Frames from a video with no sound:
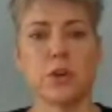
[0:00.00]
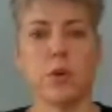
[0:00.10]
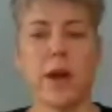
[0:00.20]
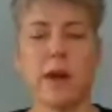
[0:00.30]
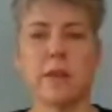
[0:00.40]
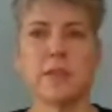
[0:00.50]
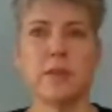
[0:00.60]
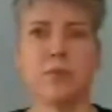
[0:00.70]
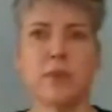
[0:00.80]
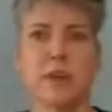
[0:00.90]
so Alan
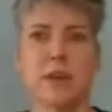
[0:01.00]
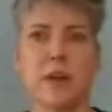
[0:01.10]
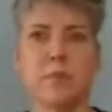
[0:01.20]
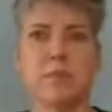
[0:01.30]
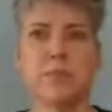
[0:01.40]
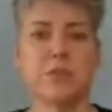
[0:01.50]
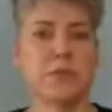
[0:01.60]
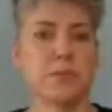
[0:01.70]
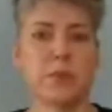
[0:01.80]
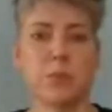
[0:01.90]
Savory, um,
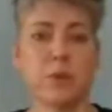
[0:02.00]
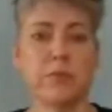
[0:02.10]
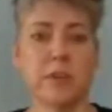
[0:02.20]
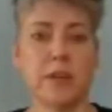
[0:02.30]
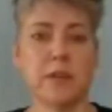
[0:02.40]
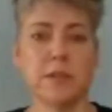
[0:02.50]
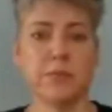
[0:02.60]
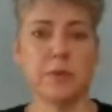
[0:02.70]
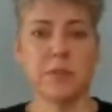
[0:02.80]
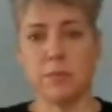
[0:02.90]
just really briefly,
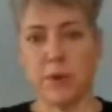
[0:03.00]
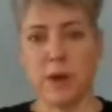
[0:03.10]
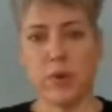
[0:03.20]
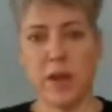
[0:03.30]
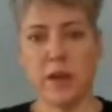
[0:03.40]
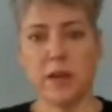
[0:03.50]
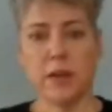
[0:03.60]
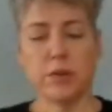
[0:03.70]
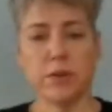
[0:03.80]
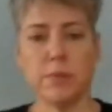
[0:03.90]
he's from Zimbabwe.
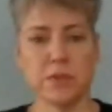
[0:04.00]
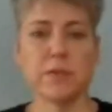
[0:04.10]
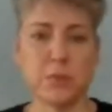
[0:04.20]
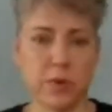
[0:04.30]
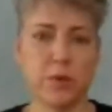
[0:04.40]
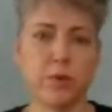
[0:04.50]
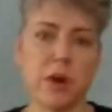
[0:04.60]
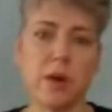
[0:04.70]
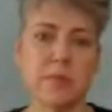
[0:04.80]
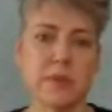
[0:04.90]
He grew up, so that's where he
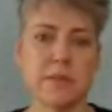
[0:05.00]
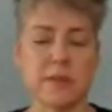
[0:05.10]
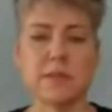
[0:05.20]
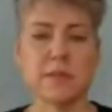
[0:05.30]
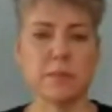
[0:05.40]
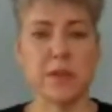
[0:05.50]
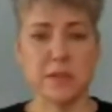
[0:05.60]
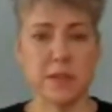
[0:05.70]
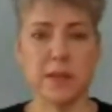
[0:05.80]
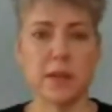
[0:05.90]
grew up. It's, that's the
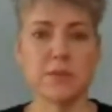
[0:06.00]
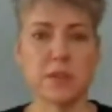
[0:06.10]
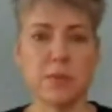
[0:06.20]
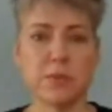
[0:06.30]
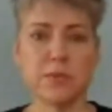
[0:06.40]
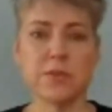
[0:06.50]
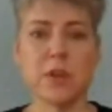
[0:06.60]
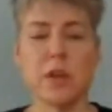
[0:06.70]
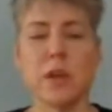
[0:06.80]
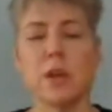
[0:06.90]
place that he loves the
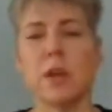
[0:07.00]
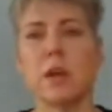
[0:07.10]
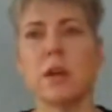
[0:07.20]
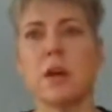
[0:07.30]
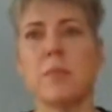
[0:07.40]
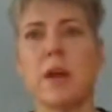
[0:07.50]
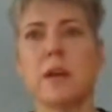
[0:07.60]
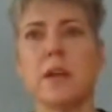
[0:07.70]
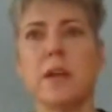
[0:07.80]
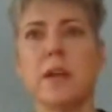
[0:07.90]
most. Um,
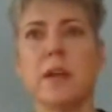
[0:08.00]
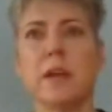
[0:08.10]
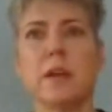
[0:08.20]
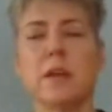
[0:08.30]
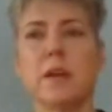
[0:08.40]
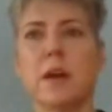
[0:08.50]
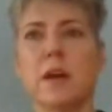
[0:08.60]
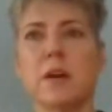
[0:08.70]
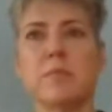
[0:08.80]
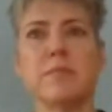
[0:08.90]
and he,
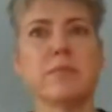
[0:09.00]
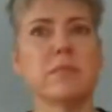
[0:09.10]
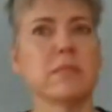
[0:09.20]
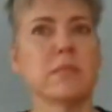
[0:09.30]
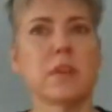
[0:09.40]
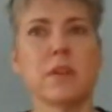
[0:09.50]
um,